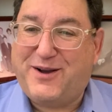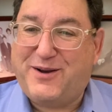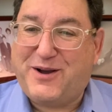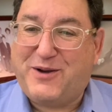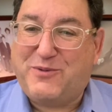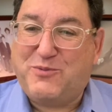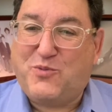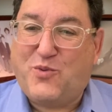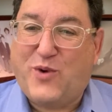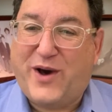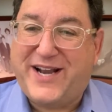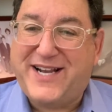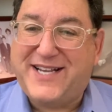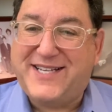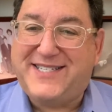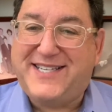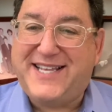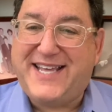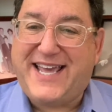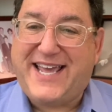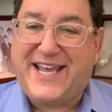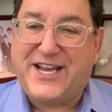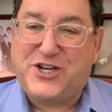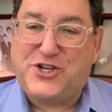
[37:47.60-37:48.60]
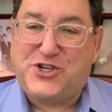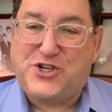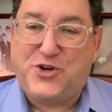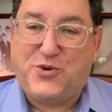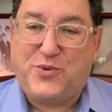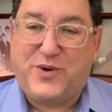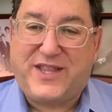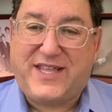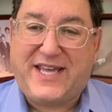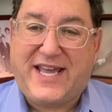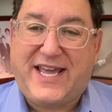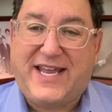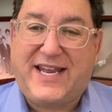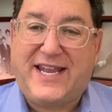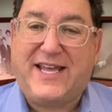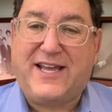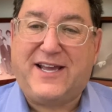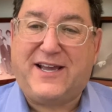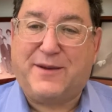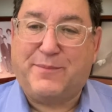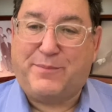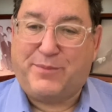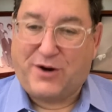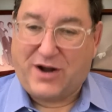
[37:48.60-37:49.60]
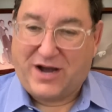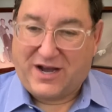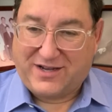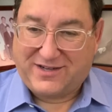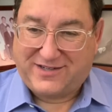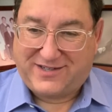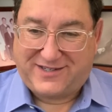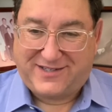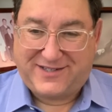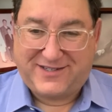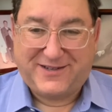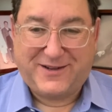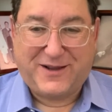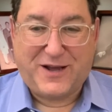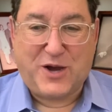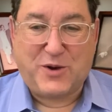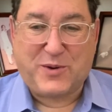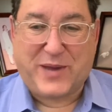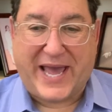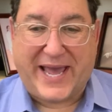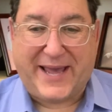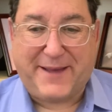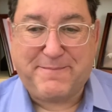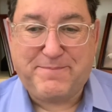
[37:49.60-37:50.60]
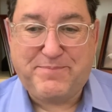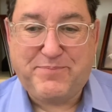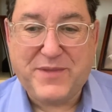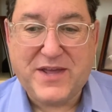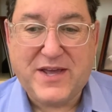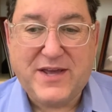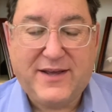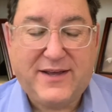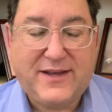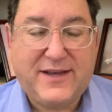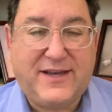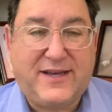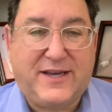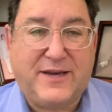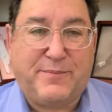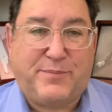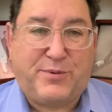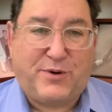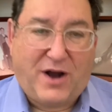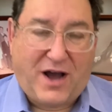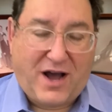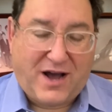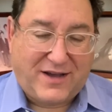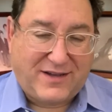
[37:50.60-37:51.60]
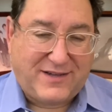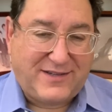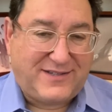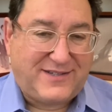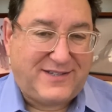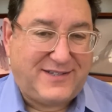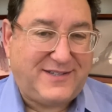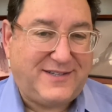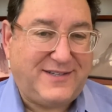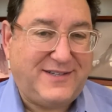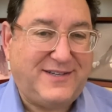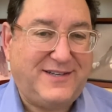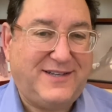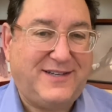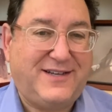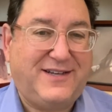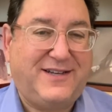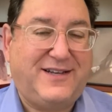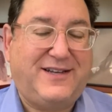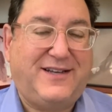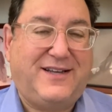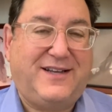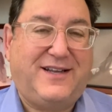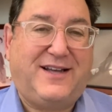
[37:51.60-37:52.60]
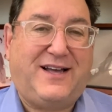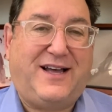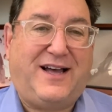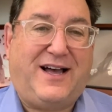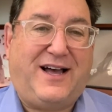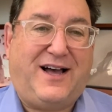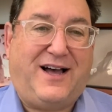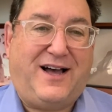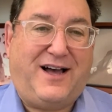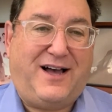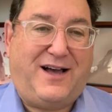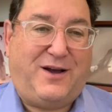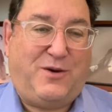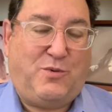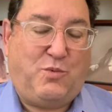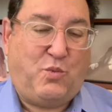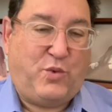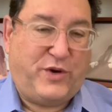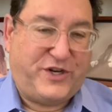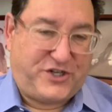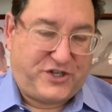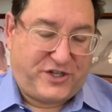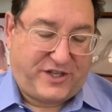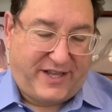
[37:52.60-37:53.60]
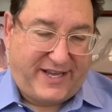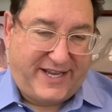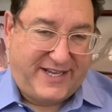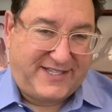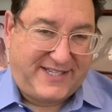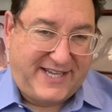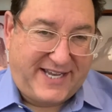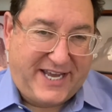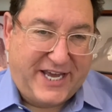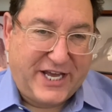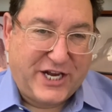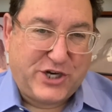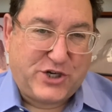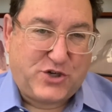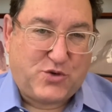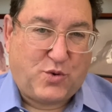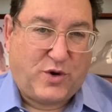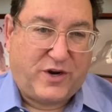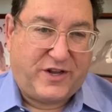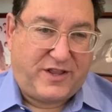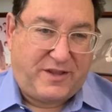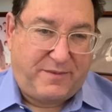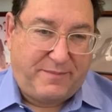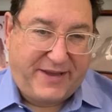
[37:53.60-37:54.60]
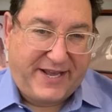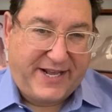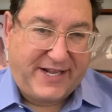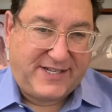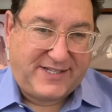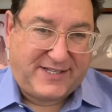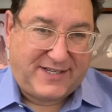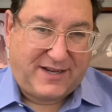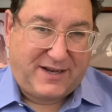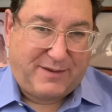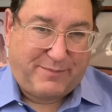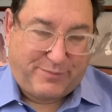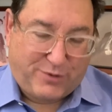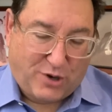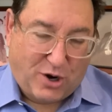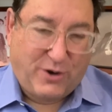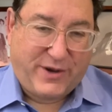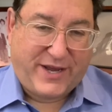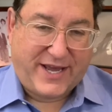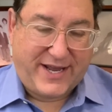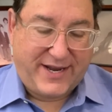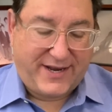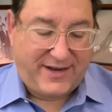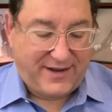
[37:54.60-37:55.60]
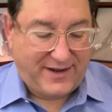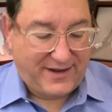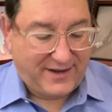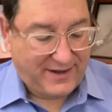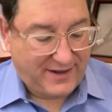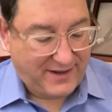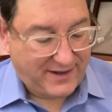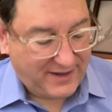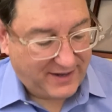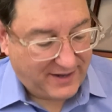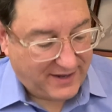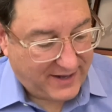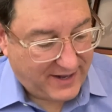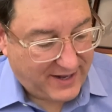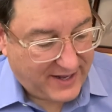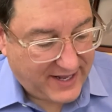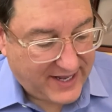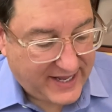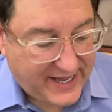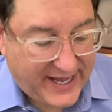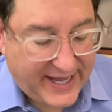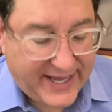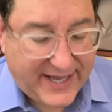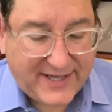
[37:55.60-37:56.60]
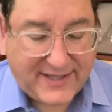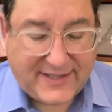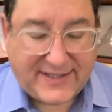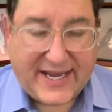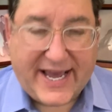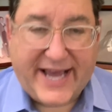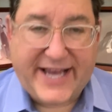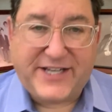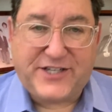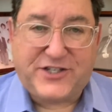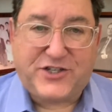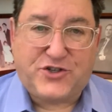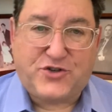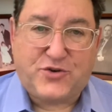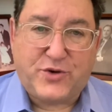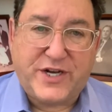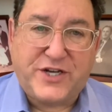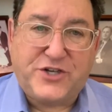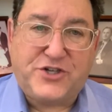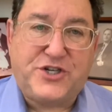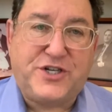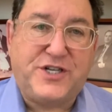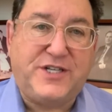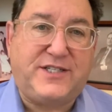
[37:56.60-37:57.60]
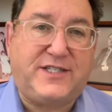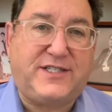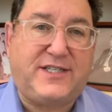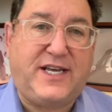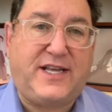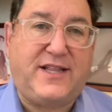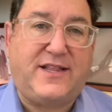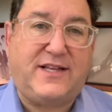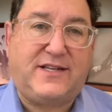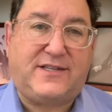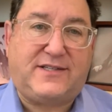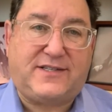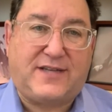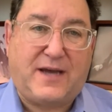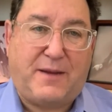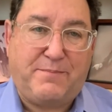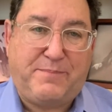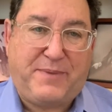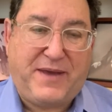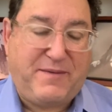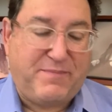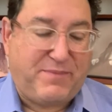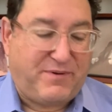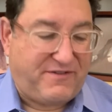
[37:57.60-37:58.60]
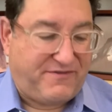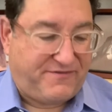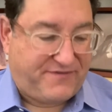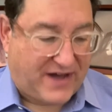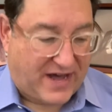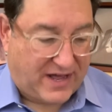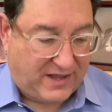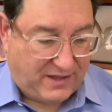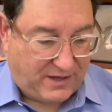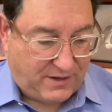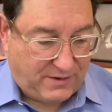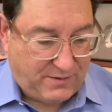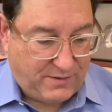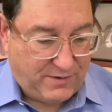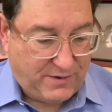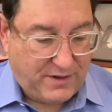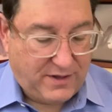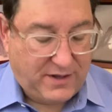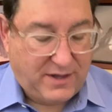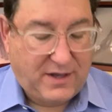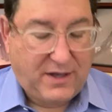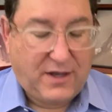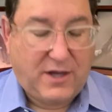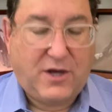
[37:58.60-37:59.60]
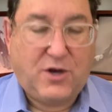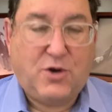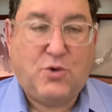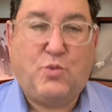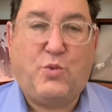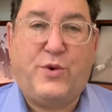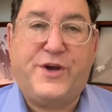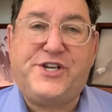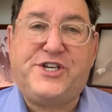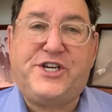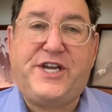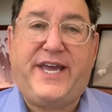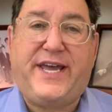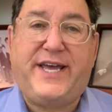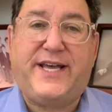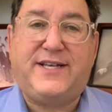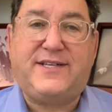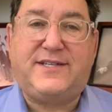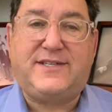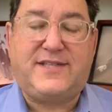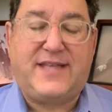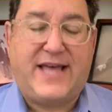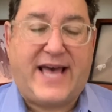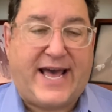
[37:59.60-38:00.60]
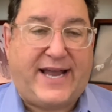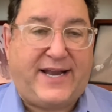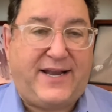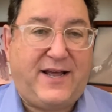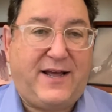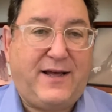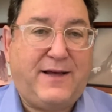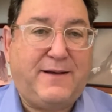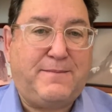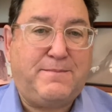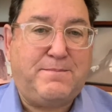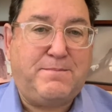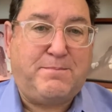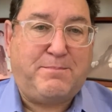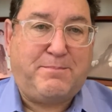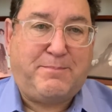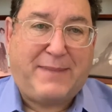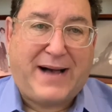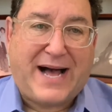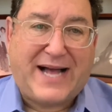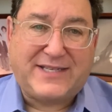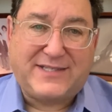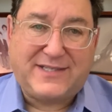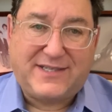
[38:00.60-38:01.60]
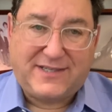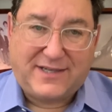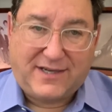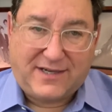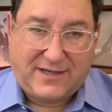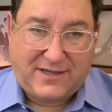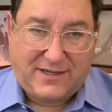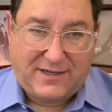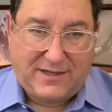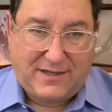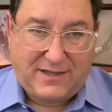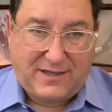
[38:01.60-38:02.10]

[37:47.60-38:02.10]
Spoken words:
What is the issue with eating gebrachs? Okay, gebrachs, which is a Yiddish word that means broken, is a stringency that some people follow, which is that matzah